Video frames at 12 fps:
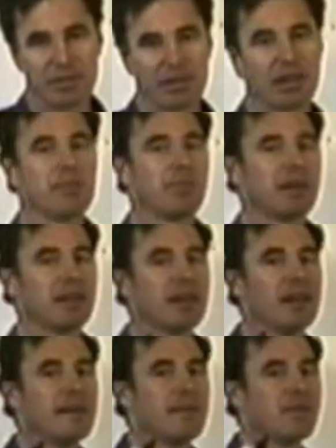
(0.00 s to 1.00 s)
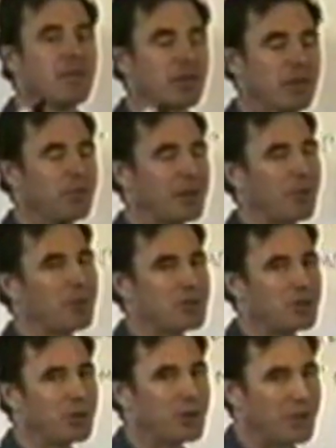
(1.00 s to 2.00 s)
Okay, but then we don't want
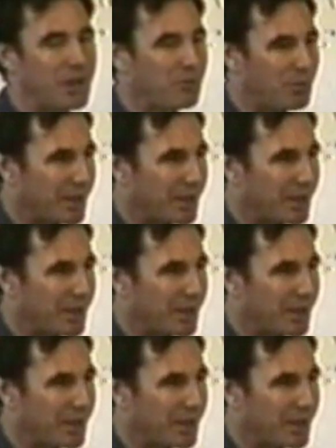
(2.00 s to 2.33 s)
you doing that,